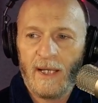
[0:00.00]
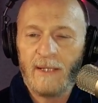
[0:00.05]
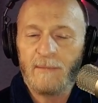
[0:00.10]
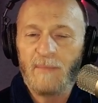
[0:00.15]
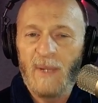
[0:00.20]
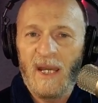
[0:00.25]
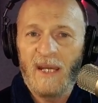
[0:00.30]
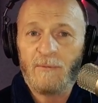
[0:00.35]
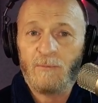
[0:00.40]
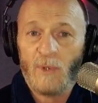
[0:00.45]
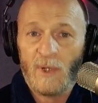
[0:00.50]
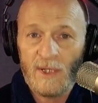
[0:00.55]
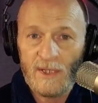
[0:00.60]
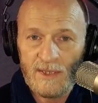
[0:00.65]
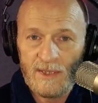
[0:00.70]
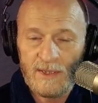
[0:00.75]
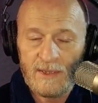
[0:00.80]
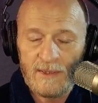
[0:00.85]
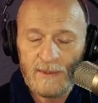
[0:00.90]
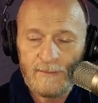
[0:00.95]
And bad
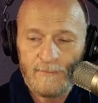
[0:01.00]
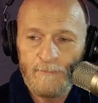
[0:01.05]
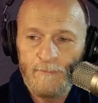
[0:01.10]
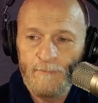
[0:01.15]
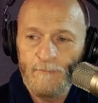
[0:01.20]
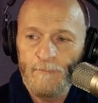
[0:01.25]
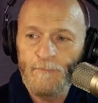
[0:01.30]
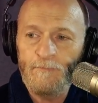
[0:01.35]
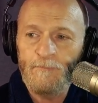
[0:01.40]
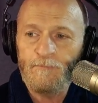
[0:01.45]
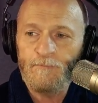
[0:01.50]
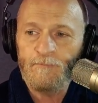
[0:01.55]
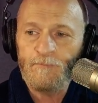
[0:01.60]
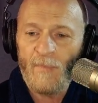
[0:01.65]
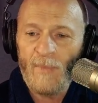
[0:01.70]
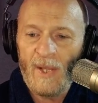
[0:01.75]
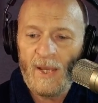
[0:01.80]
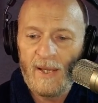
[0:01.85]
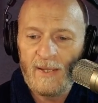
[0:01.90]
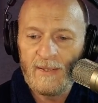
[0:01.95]
ones
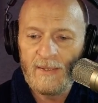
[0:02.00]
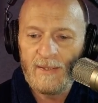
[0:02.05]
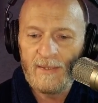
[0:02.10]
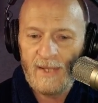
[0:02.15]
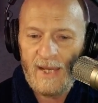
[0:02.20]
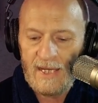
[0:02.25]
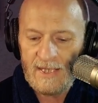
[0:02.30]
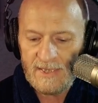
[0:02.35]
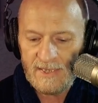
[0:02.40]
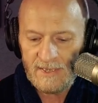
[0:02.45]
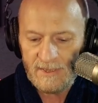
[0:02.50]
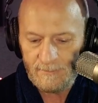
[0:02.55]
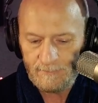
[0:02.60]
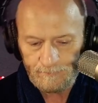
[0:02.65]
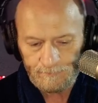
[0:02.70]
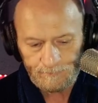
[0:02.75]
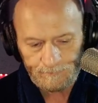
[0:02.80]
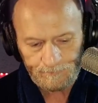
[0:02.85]
at that.